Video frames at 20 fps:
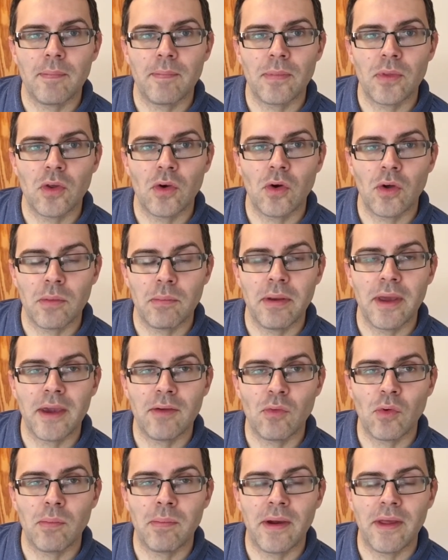on
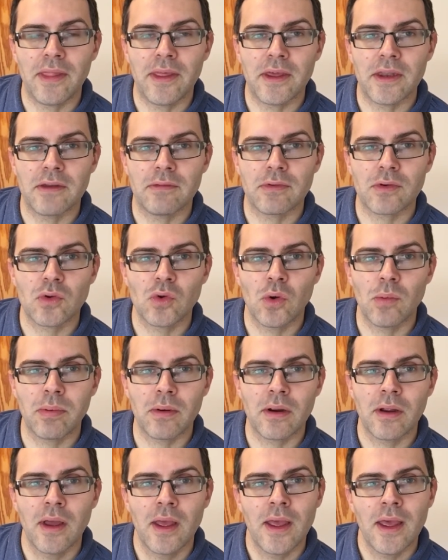payroll by the end of
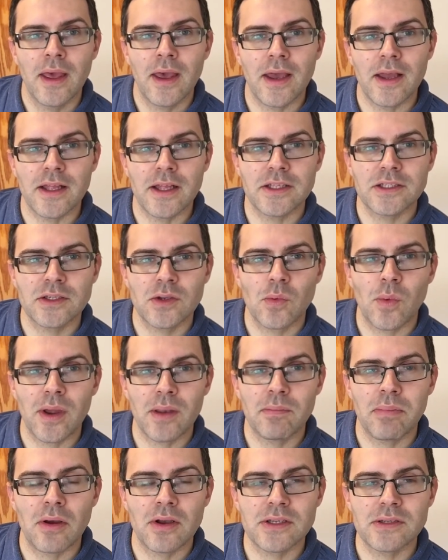October, it's
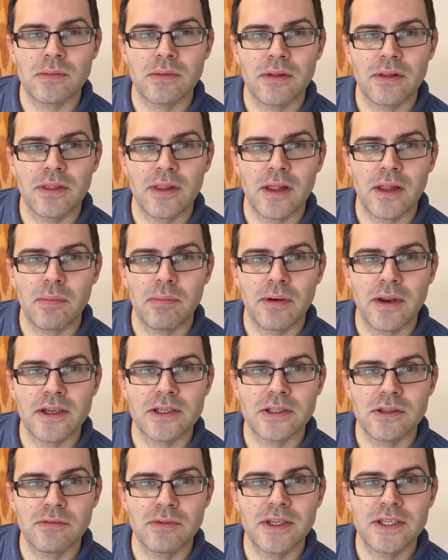quite possible that they'll press
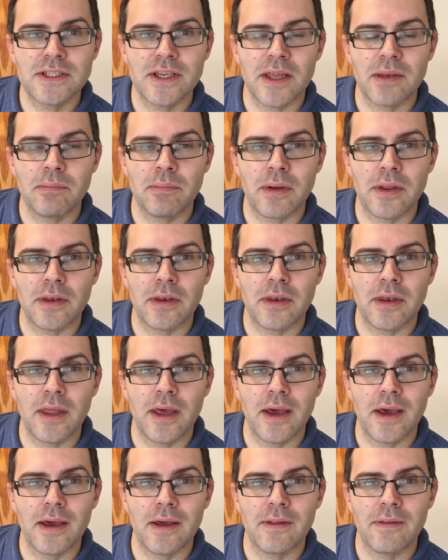the reset button
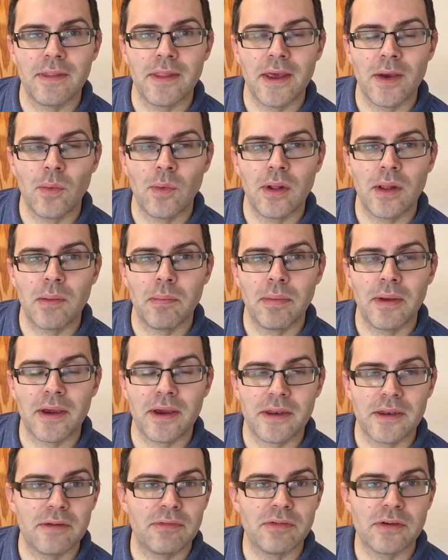and they will pick
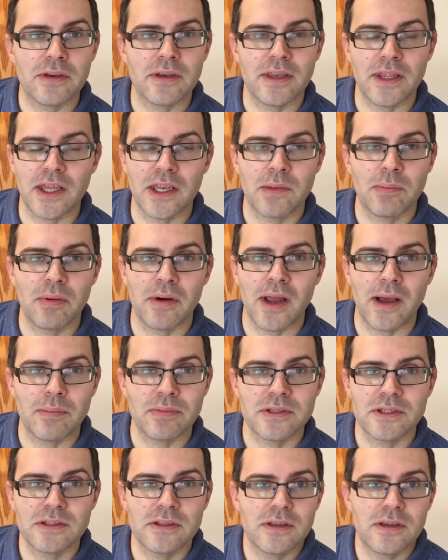a different date.
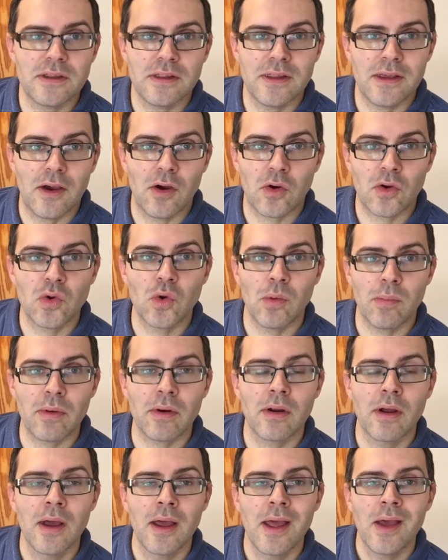Perhaps the
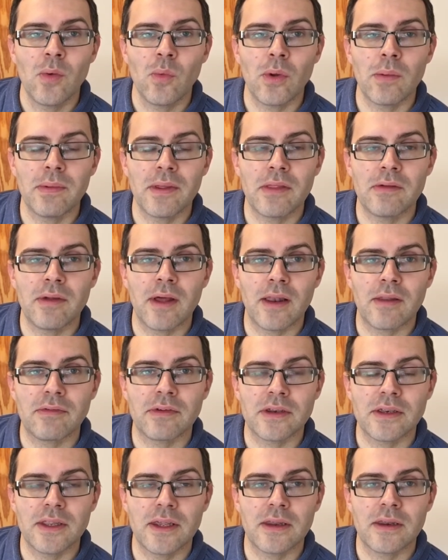October will be the
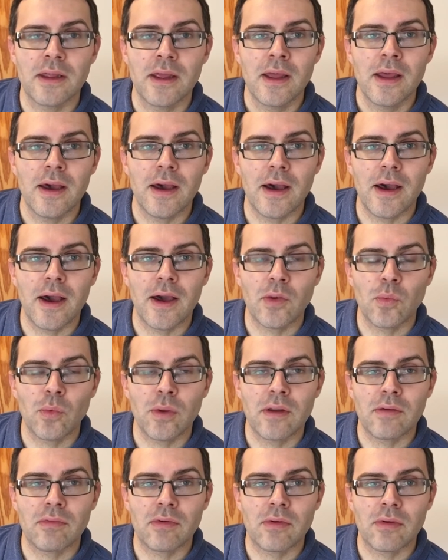relevant date, and
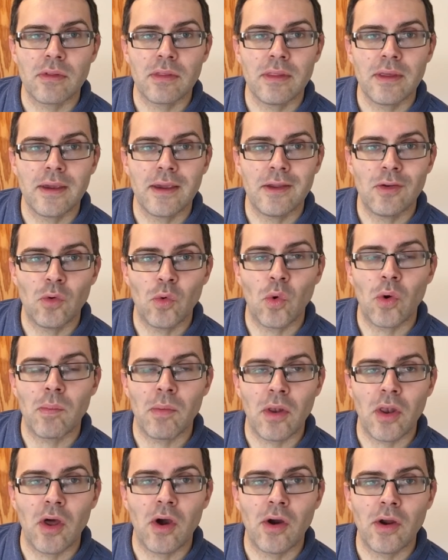whatever the
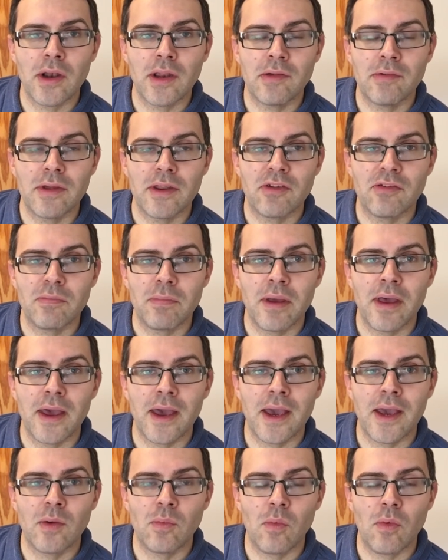normal hourly rate of
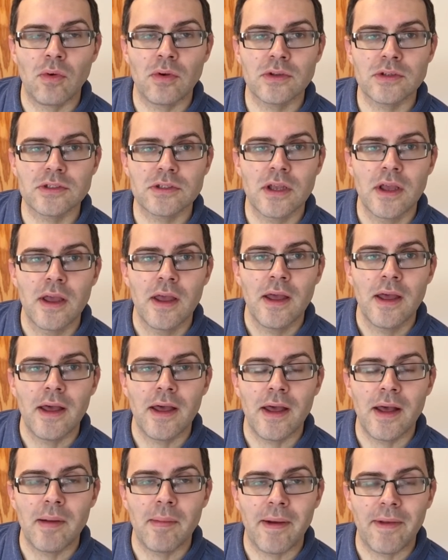pay was
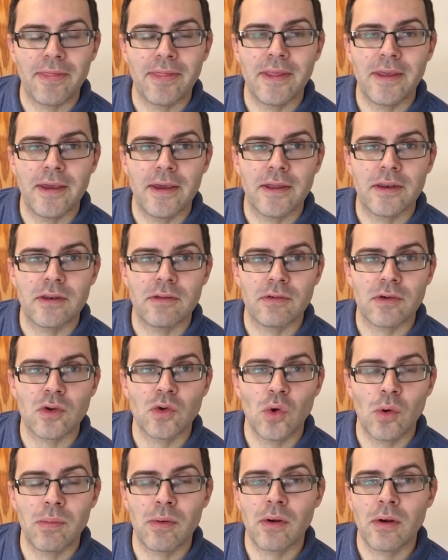at the end of
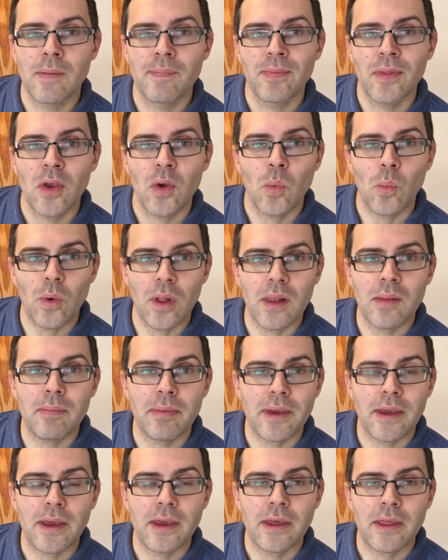October will
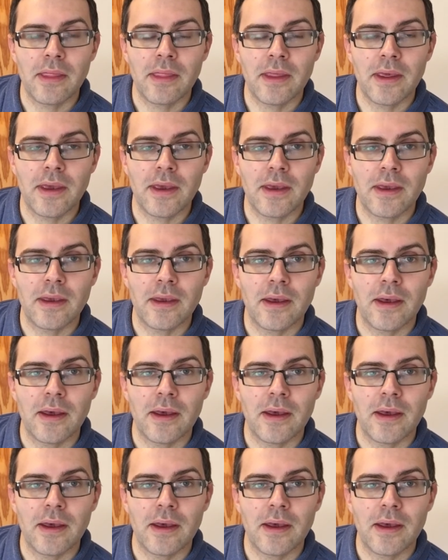be the